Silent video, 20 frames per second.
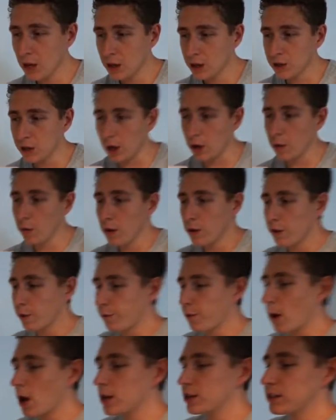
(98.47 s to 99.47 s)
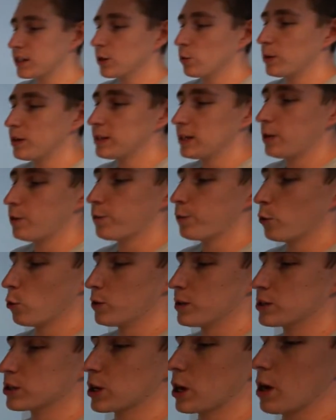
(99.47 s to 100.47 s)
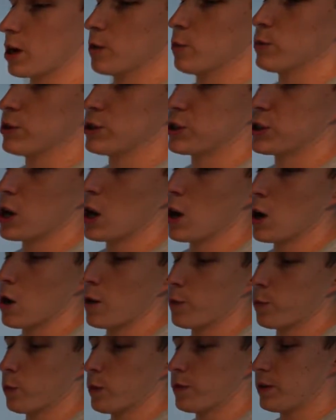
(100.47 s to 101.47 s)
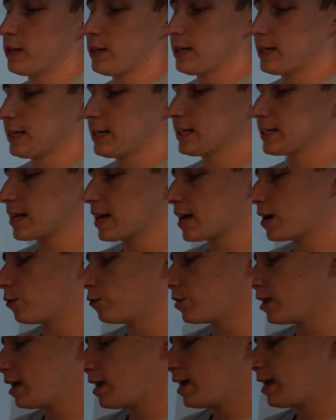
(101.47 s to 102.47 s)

So the first thing we did for this client was start off with detailed